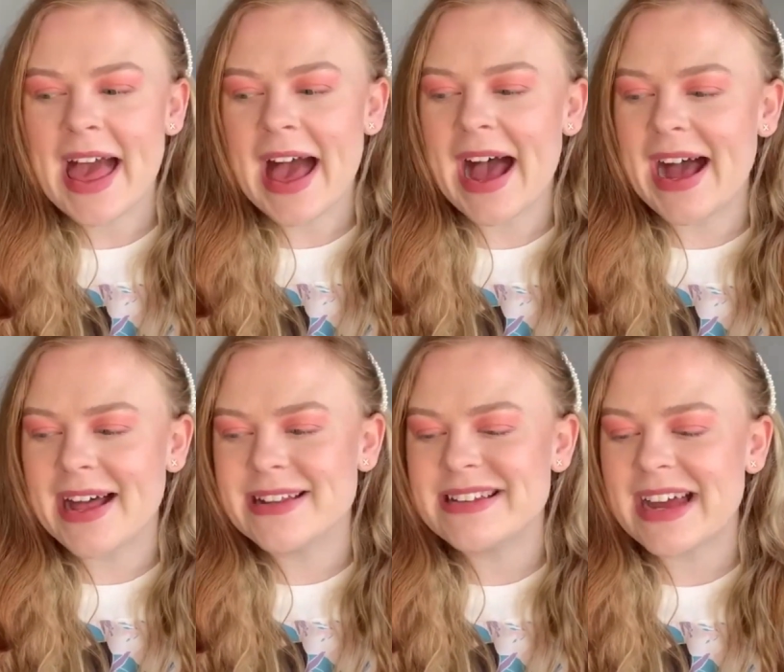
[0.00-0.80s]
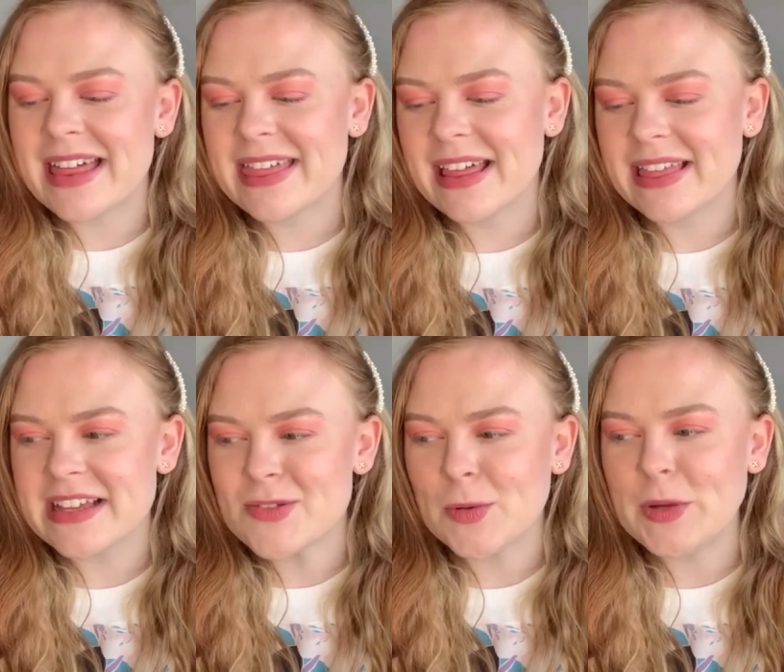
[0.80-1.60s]
And I think
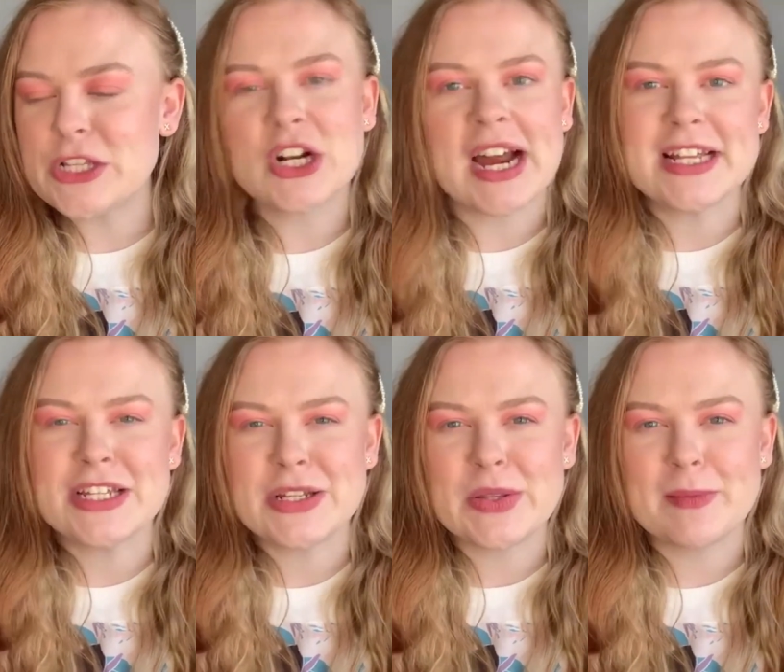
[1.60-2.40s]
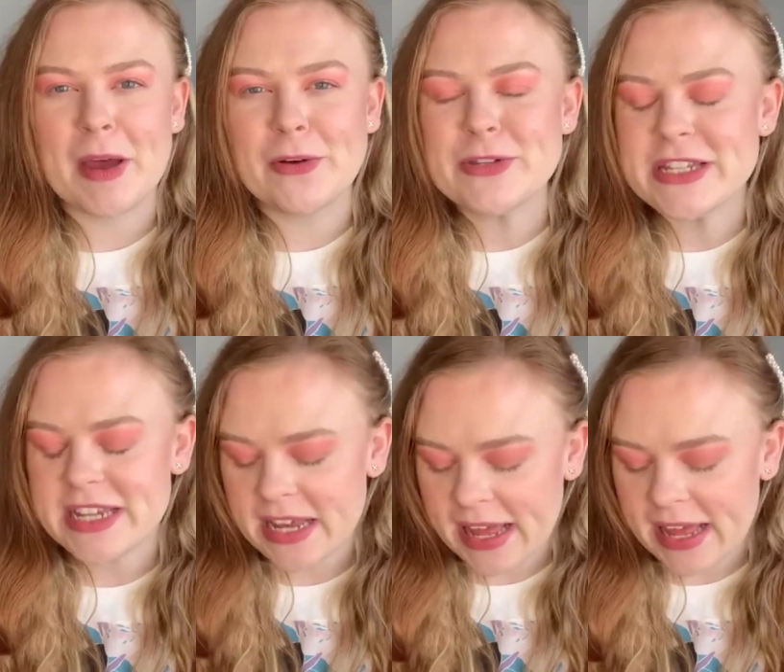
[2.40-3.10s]
that's what we try to do the most,